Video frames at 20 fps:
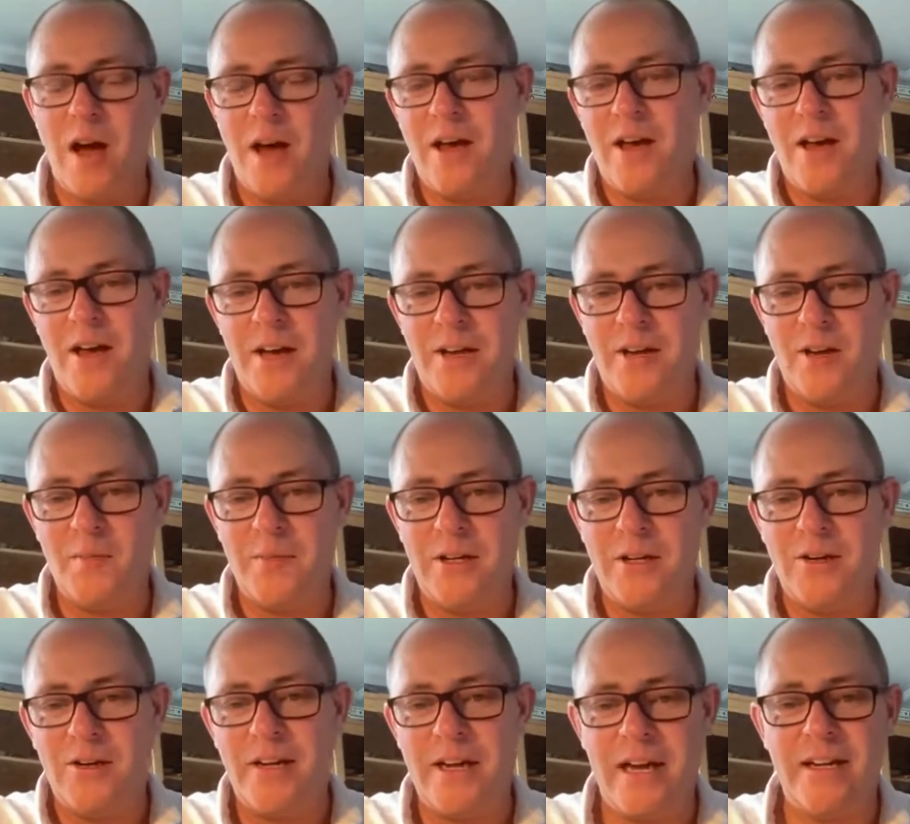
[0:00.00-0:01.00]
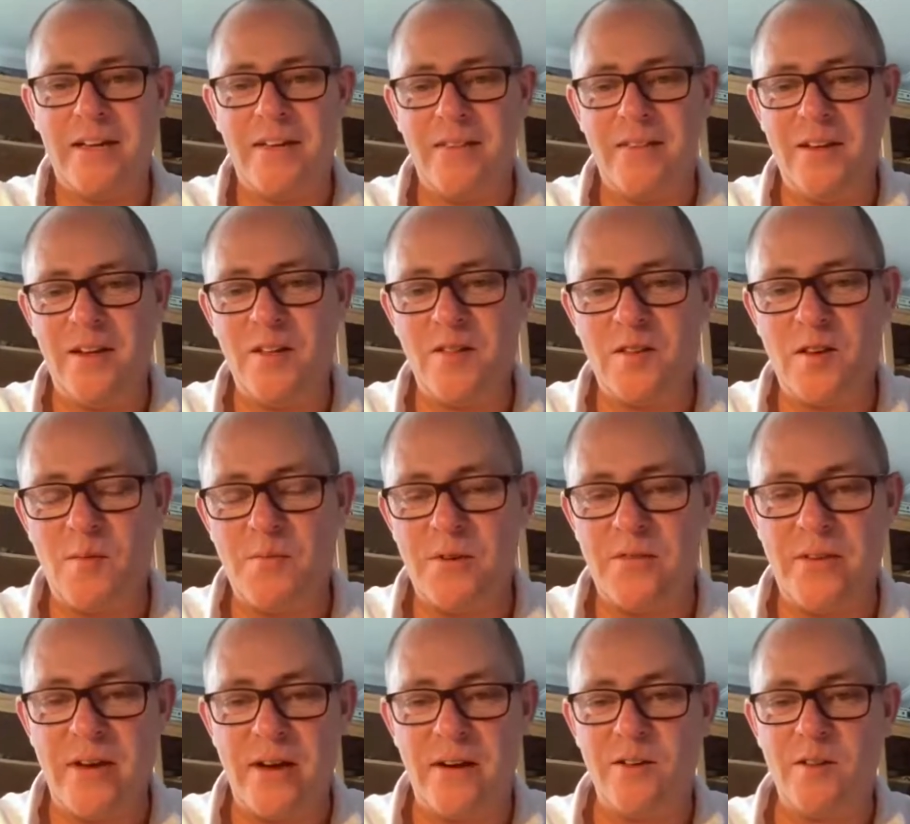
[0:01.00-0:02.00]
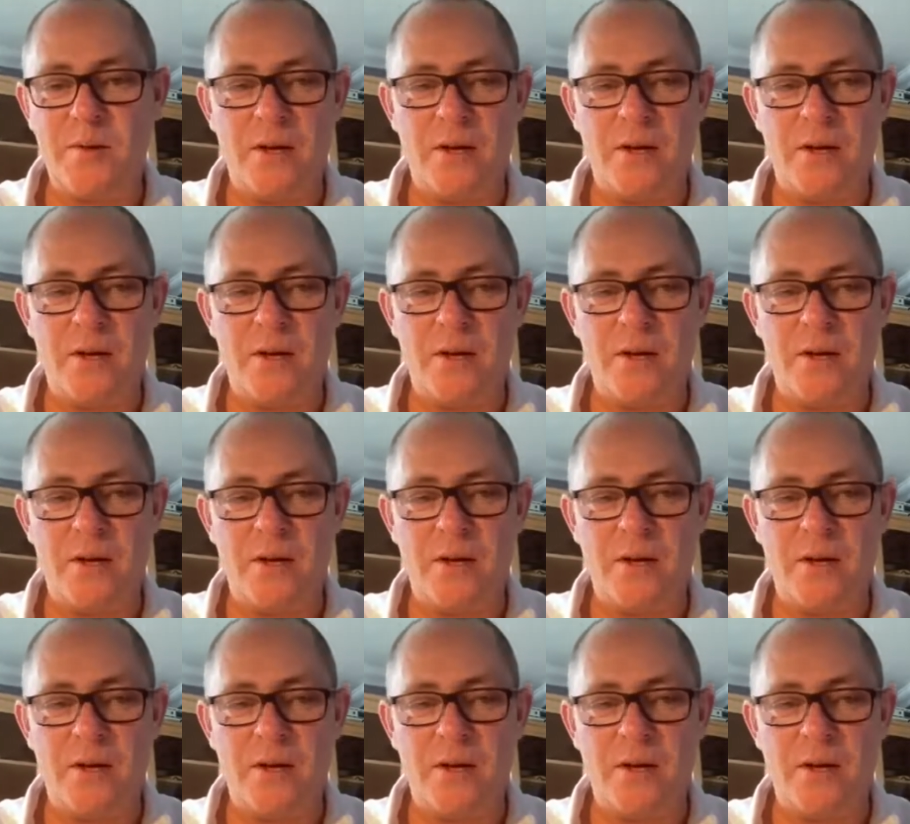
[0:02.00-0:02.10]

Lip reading: and I'll be looking at it in the next couple of hours.